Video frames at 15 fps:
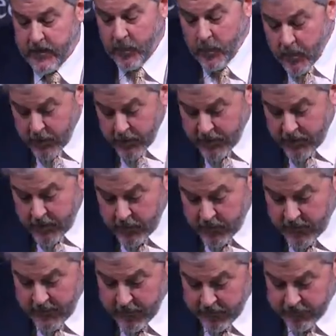You could
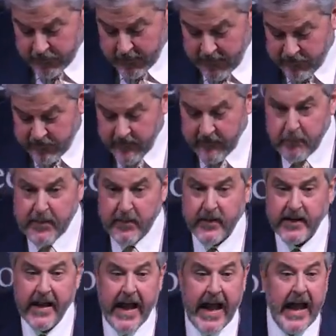use the illustration of
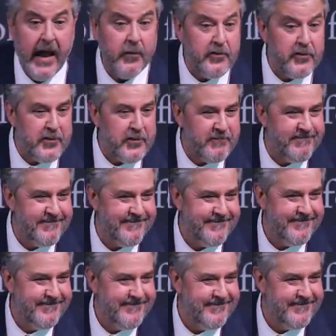building a house,
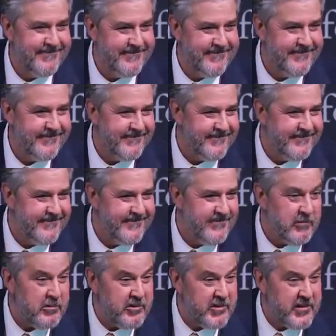
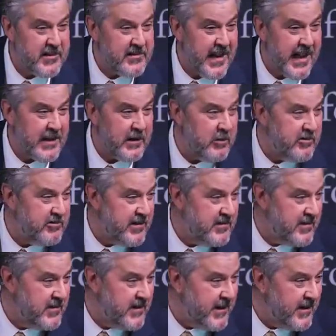which is exactly what
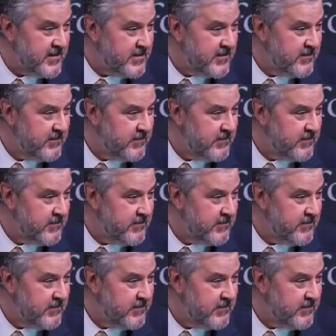Jesus does.